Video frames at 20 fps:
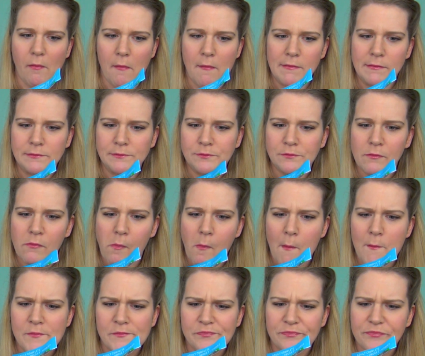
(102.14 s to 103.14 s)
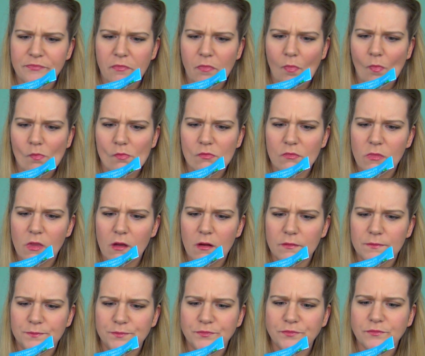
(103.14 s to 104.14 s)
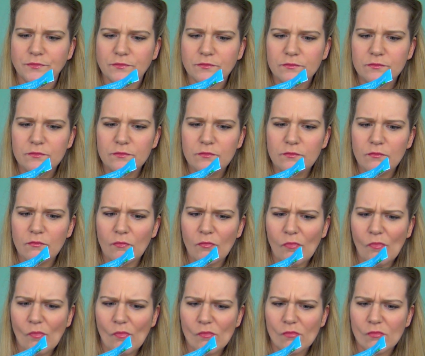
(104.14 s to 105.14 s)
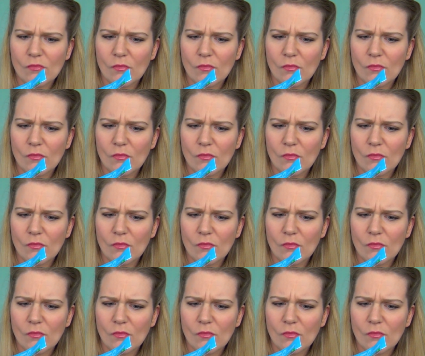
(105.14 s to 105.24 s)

Nobody speaks.